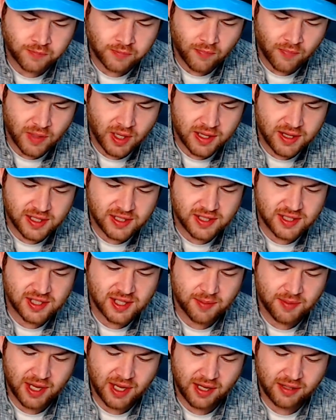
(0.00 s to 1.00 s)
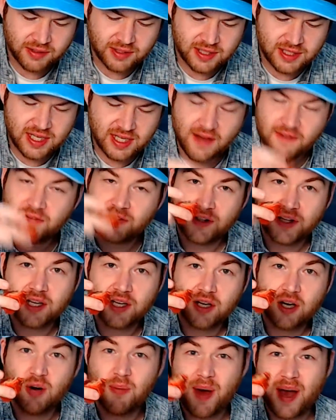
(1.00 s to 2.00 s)
I think this is something I'll definitely
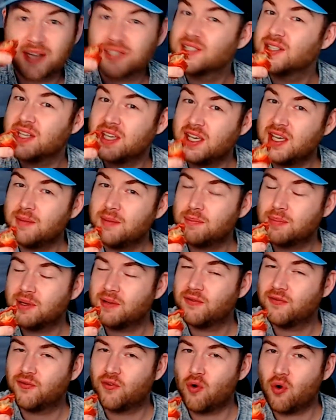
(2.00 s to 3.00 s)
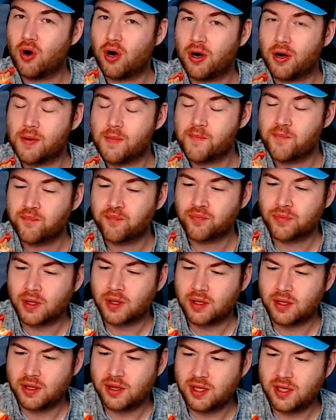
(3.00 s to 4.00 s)
go back to eat before
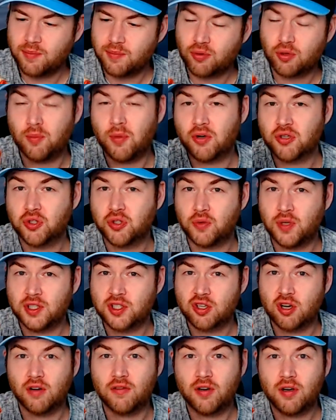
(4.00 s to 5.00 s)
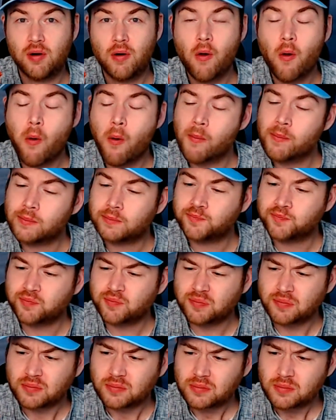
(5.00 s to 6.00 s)
the promotion runs over.
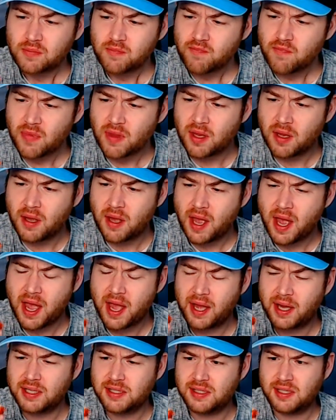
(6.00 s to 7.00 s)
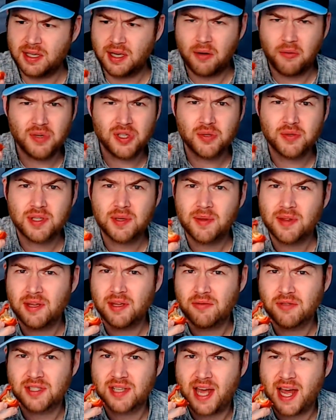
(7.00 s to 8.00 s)
And I wish there was something they
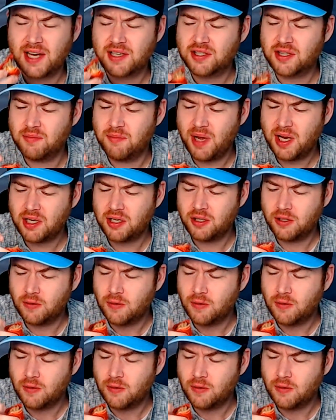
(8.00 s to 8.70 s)
just add to the menu.